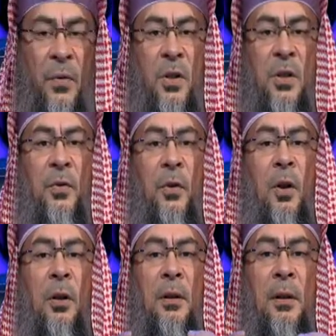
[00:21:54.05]
of all,
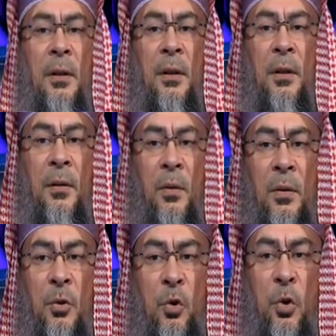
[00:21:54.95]
to
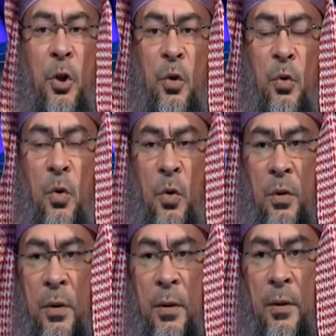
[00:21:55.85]
cure
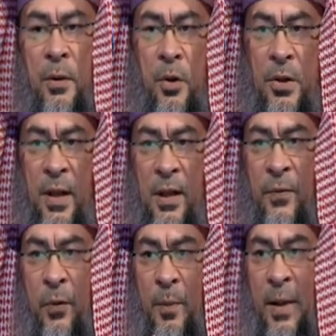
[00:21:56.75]
yourself from
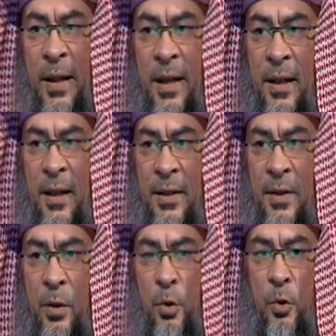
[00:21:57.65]
an illness through
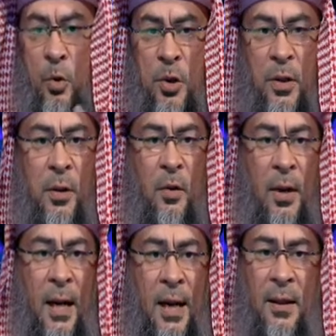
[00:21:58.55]
using the Quran,
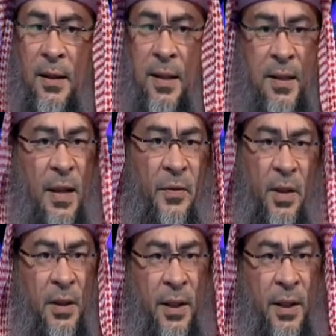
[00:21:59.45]
this is definitely